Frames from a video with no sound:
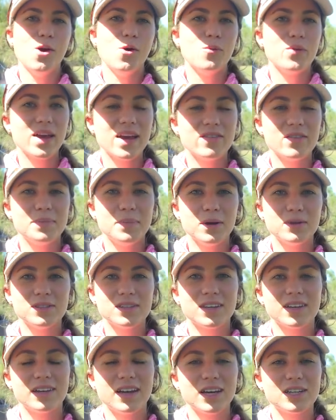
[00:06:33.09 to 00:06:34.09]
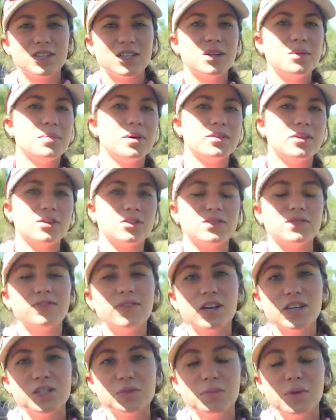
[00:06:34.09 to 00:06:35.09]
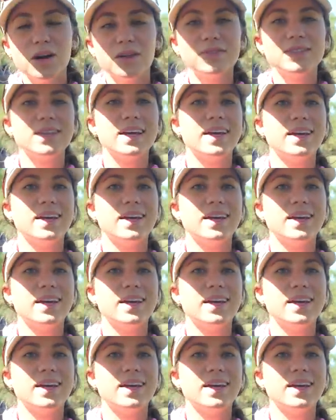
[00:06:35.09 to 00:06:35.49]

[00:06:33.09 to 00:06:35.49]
We have a built-in connection, but there's flush muffs